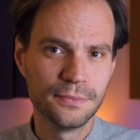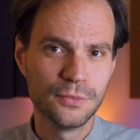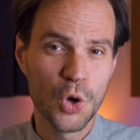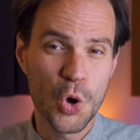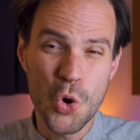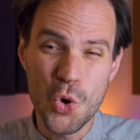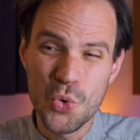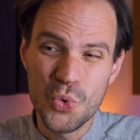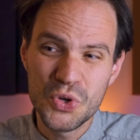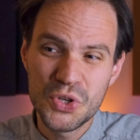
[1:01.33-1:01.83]

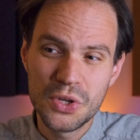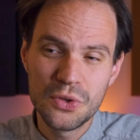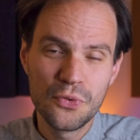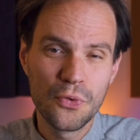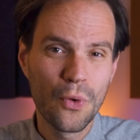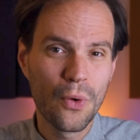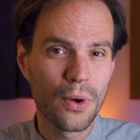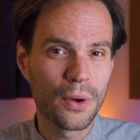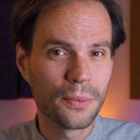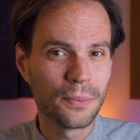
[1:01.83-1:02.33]
Who is it
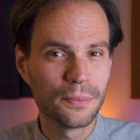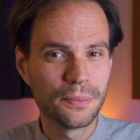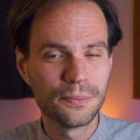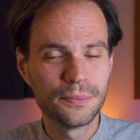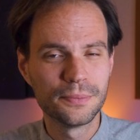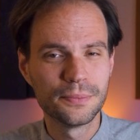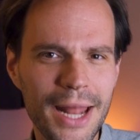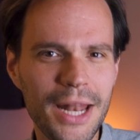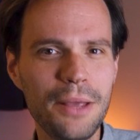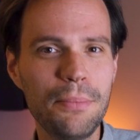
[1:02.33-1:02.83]
for?
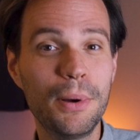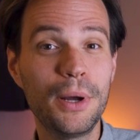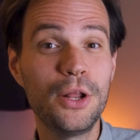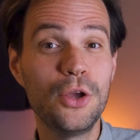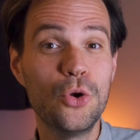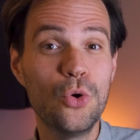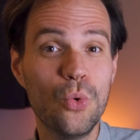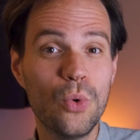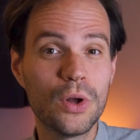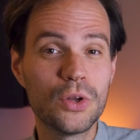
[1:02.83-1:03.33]
Anybody
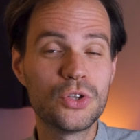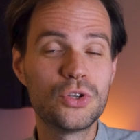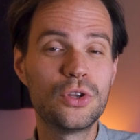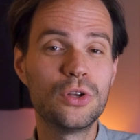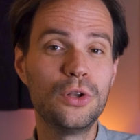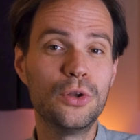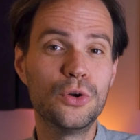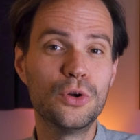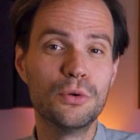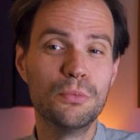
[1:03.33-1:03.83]
who wants to
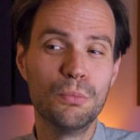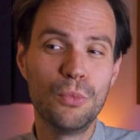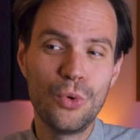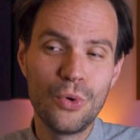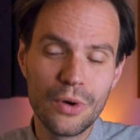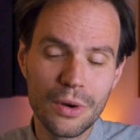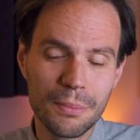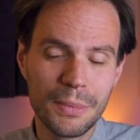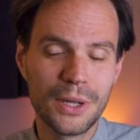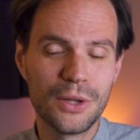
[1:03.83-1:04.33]
learn
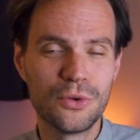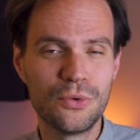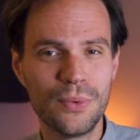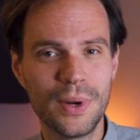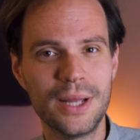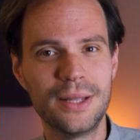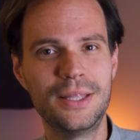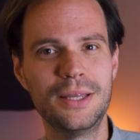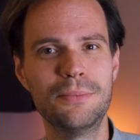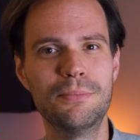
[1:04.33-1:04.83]
more about
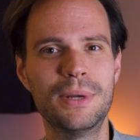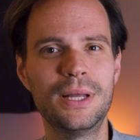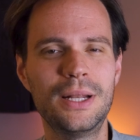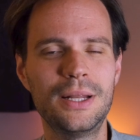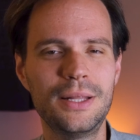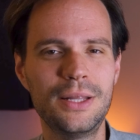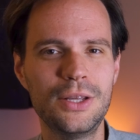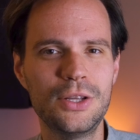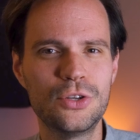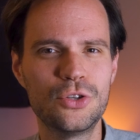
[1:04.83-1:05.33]
writing
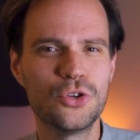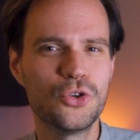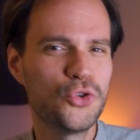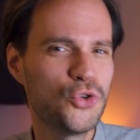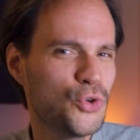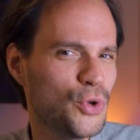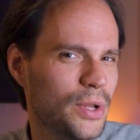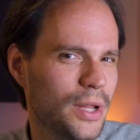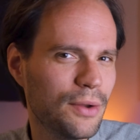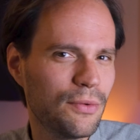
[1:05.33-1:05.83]
melodies
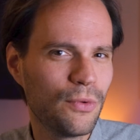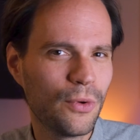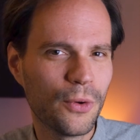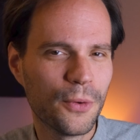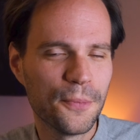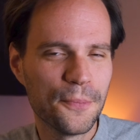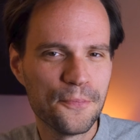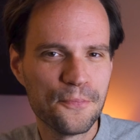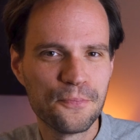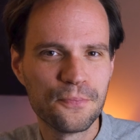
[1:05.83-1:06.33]
should
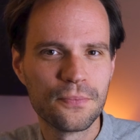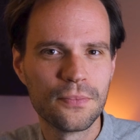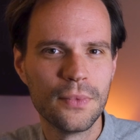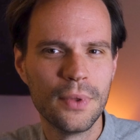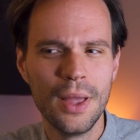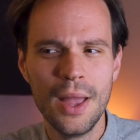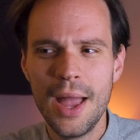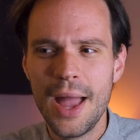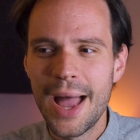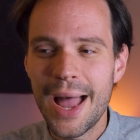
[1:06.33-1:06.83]
enroll.
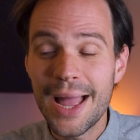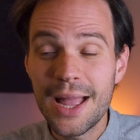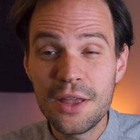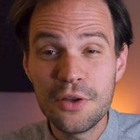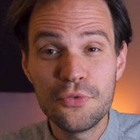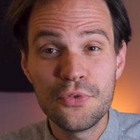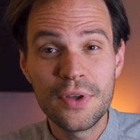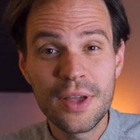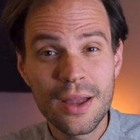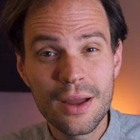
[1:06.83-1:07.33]
I
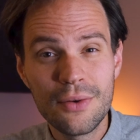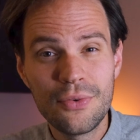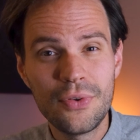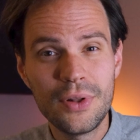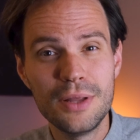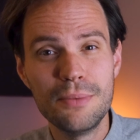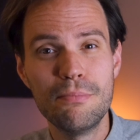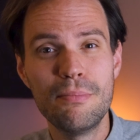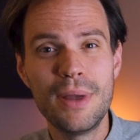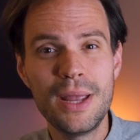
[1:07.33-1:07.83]
have
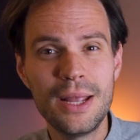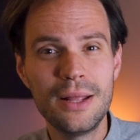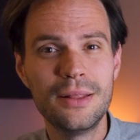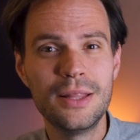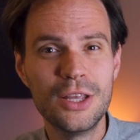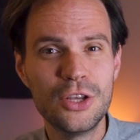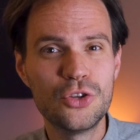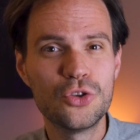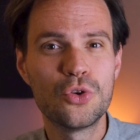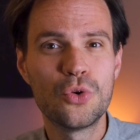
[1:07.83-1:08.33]
carefully made
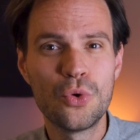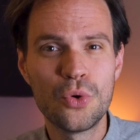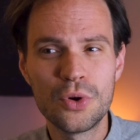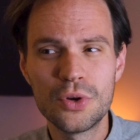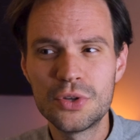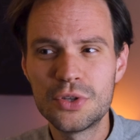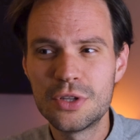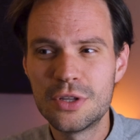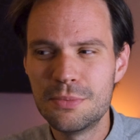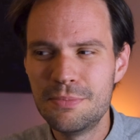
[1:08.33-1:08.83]
this
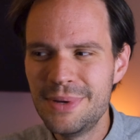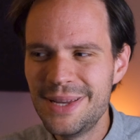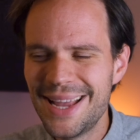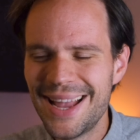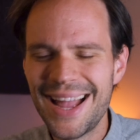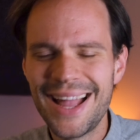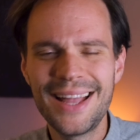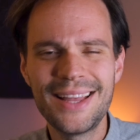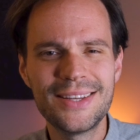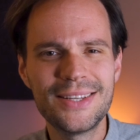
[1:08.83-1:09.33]
course to be
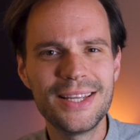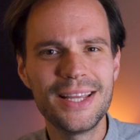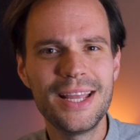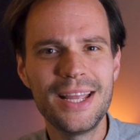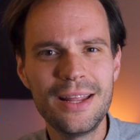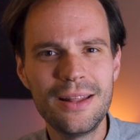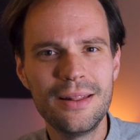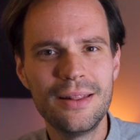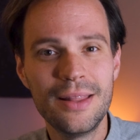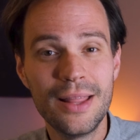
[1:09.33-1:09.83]
as
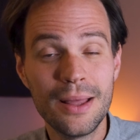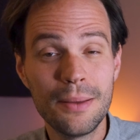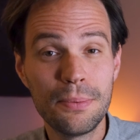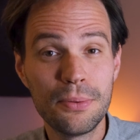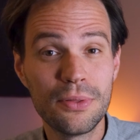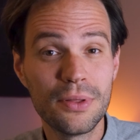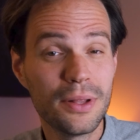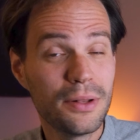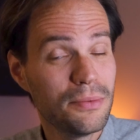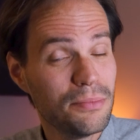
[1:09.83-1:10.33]

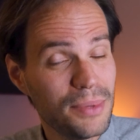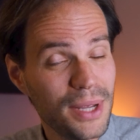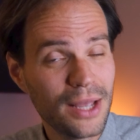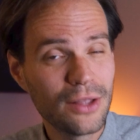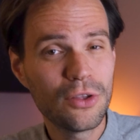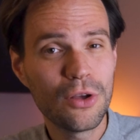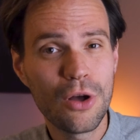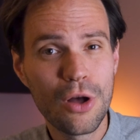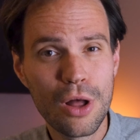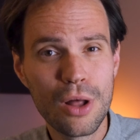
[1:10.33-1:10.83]
in-depth and
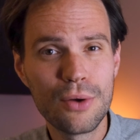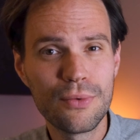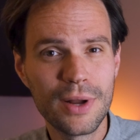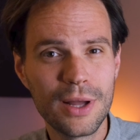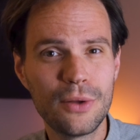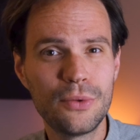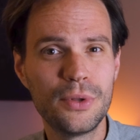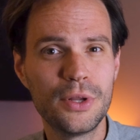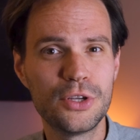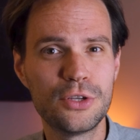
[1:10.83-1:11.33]
yet
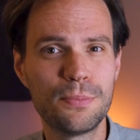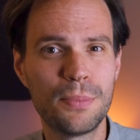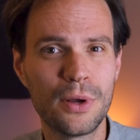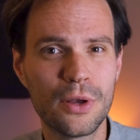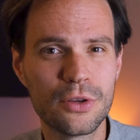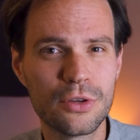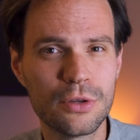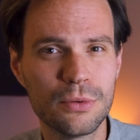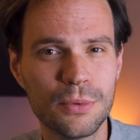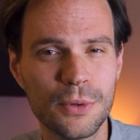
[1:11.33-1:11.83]
all-round as
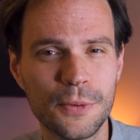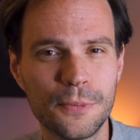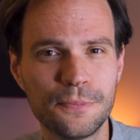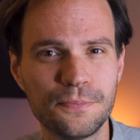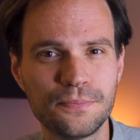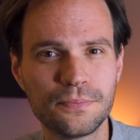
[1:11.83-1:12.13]
possible.